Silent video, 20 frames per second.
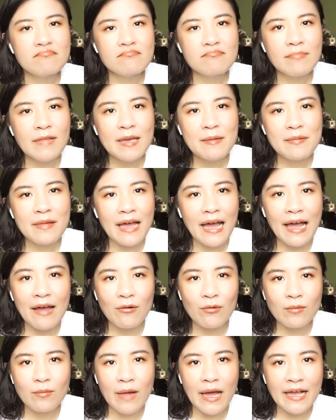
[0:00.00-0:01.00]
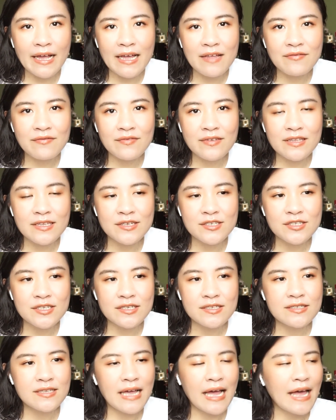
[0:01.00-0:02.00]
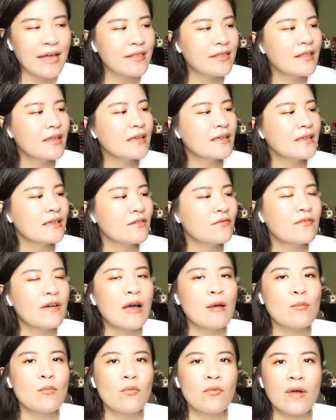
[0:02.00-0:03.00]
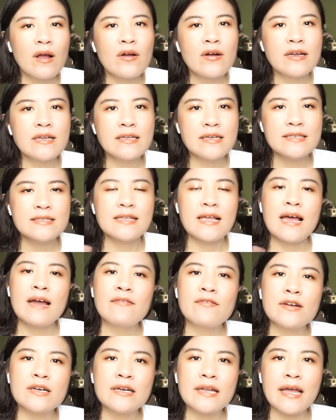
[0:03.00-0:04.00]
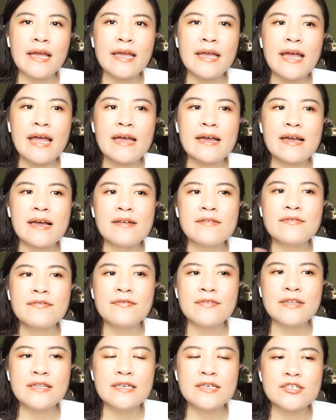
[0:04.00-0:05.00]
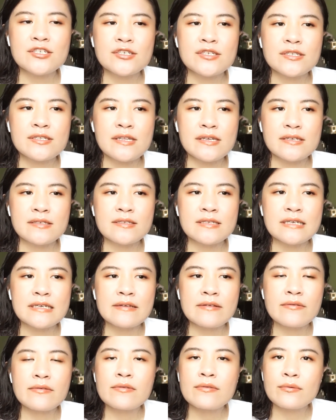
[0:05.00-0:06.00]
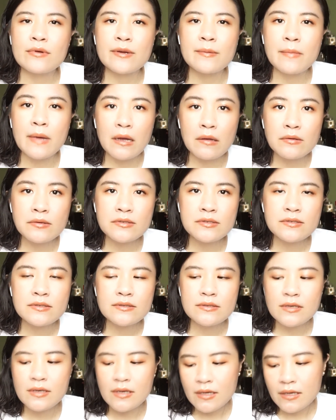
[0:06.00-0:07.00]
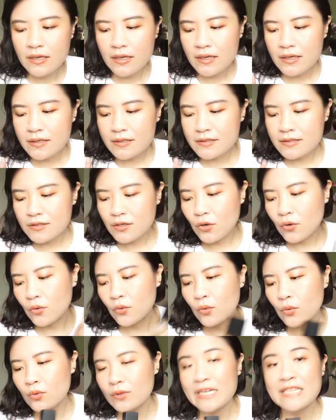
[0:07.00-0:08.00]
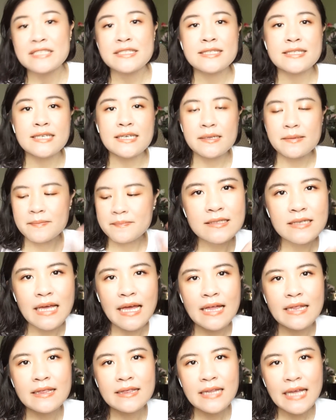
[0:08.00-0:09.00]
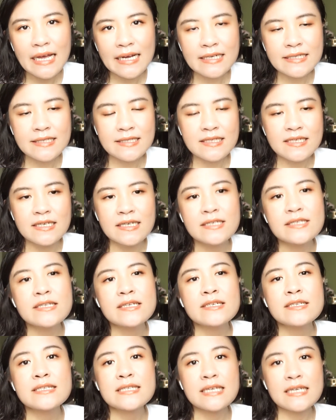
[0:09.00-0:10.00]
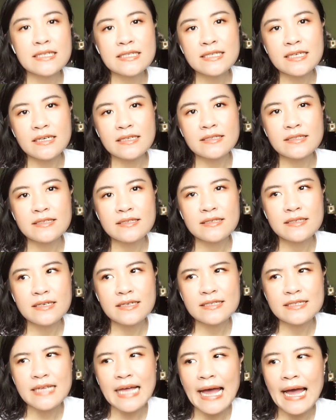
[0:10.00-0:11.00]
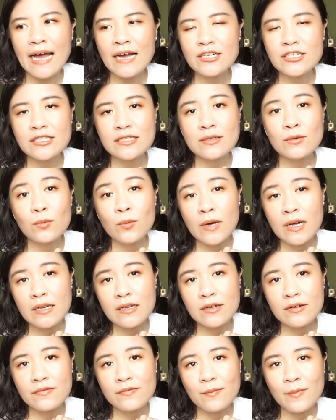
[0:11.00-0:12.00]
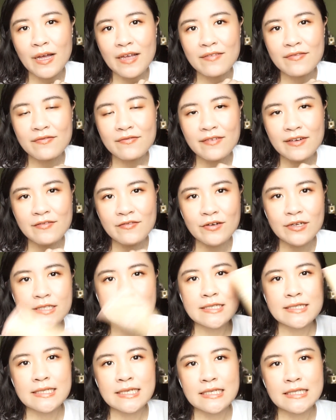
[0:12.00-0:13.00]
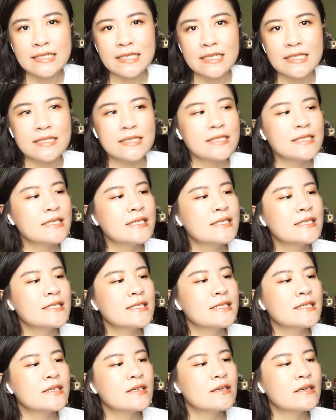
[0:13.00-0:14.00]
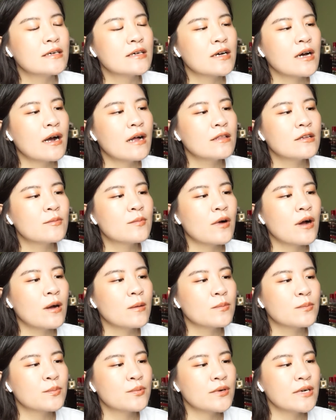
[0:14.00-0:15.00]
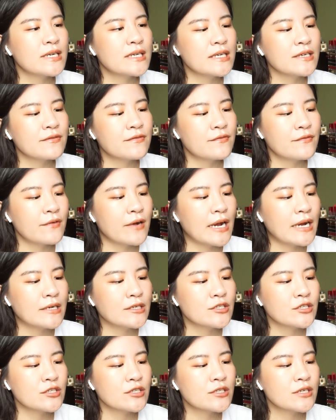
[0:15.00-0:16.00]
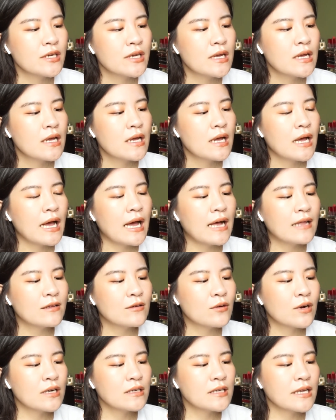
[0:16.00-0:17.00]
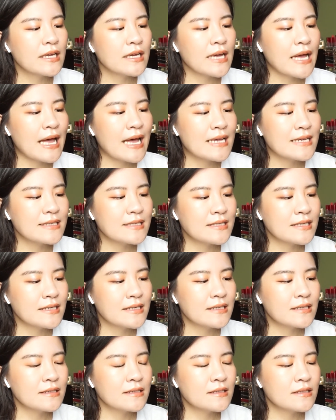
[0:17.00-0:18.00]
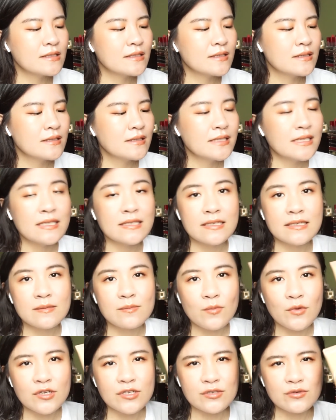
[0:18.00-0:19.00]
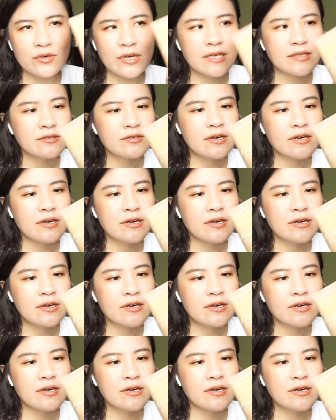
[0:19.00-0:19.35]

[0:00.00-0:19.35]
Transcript: I can finish this. I think if I'm wearing this every day, I can finish this in 3 months. So let's see. And next is a skin tint. It's actually one of my favorite skin tint. It's the Colourpop Pretty Fresh Hyaluronic Acid Tinted Moisturizer,